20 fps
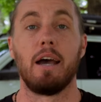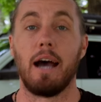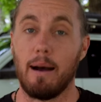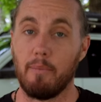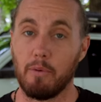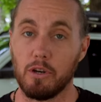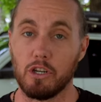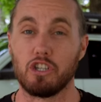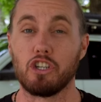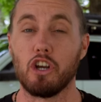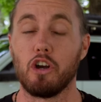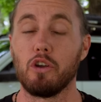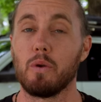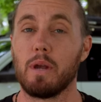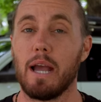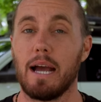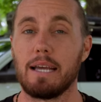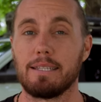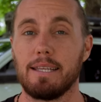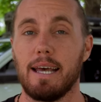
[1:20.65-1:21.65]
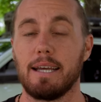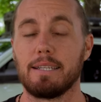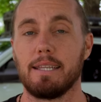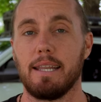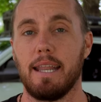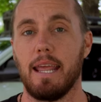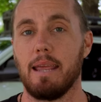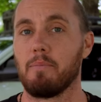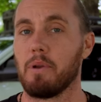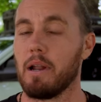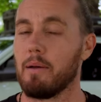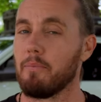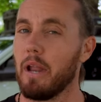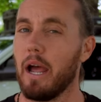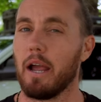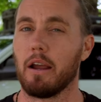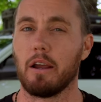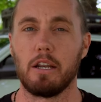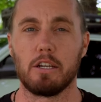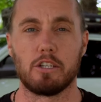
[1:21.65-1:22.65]
I'm gonna show you guys that today, but I'm
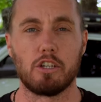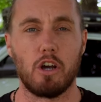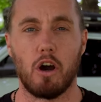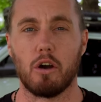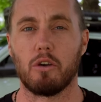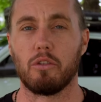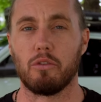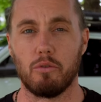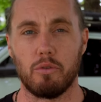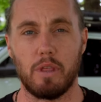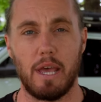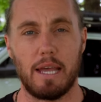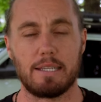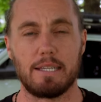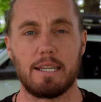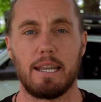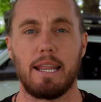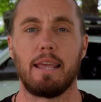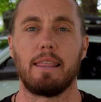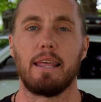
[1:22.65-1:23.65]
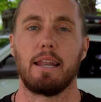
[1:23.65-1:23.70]
not gonna talk through that today.